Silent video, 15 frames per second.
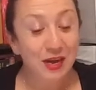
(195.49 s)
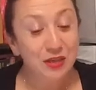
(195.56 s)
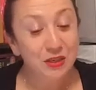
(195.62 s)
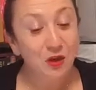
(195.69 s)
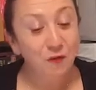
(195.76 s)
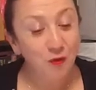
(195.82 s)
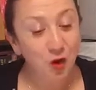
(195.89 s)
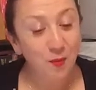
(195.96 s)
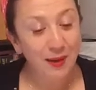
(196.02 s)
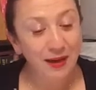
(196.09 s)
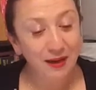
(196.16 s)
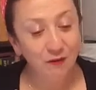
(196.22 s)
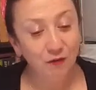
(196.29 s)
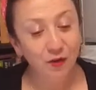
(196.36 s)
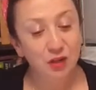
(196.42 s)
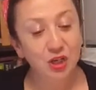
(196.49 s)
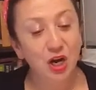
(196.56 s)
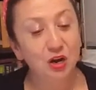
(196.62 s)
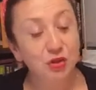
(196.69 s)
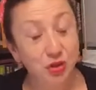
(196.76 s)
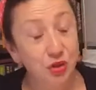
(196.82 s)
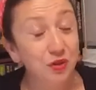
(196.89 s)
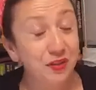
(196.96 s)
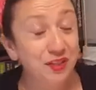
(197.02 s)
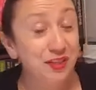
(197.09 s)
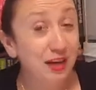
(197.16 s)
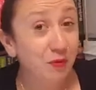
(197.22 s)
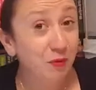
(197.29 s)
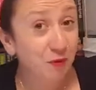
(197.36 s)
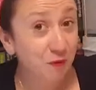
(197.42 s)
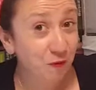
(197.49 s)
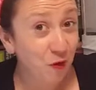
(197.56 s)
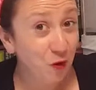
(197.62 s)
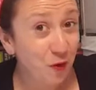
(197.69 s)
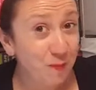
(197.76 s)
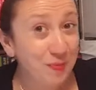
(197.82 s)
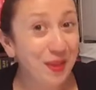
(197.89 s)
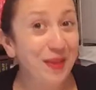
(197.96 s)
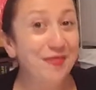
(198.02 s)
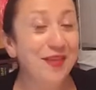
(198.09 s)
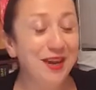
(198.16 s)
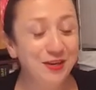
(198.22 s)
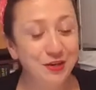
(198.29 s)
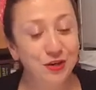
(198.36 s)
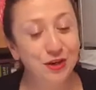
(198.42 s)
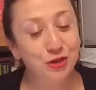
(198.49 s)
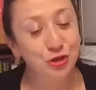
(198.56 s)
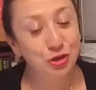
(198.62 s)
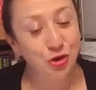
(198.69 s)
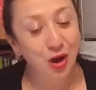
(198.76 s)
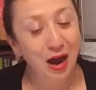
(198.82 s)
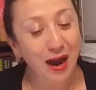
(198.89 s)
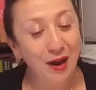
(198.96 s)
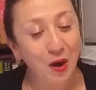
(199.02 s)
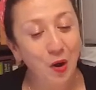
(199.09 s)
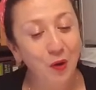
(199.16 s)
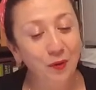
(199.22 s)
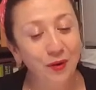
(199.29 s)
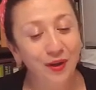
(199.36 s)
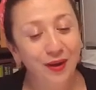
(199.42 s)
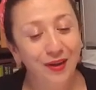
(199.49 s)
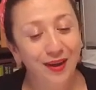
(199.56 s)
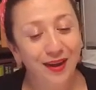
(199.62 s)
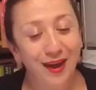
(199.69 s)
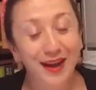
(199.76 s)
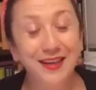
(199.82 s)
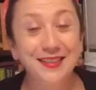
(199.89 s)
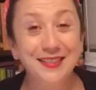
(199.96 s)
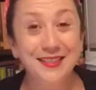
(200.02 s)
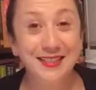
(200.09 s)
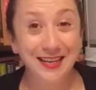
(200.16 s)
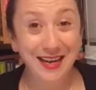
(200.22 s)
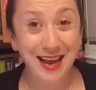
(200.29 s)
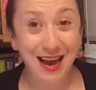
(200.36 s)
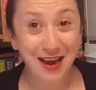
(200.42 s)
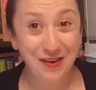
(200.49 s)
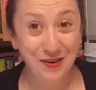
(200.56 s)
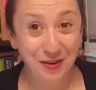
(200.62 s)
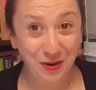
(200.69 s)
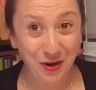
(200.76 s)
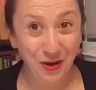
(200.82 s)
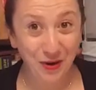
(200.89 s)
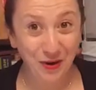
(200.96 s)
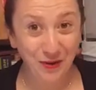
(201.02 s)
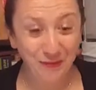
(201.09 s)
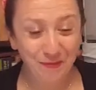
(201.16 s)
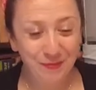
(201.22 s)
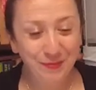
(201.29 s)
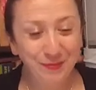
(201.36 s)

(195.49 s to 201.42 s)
So if you're making for a child, you could start with 4, and then you can try on and see how you go.